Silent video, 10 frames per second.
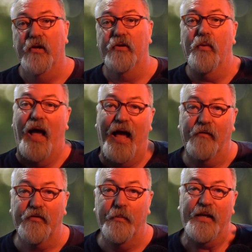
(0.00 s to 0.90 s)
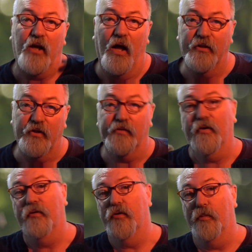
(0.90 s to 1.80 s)
You have to be conscious
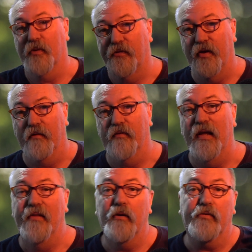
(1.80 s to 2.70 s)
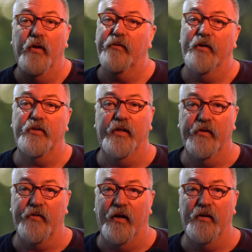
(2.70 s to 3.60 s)
to perceive. There's no such thing
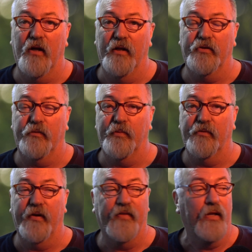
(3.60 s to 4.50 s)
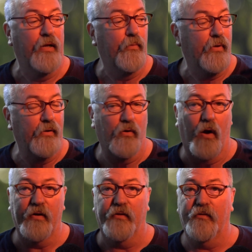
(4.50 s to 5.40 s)
as unconscious perceiving, and
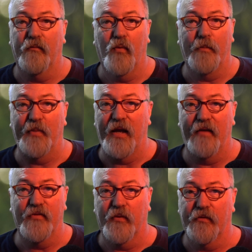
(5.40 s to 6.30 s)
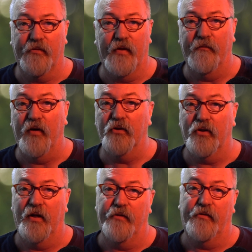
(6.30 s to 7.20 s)
regardless of what behaviorists and
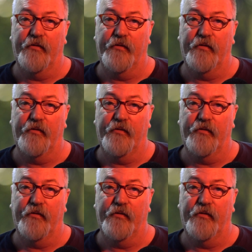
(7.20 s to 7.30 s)
functionalists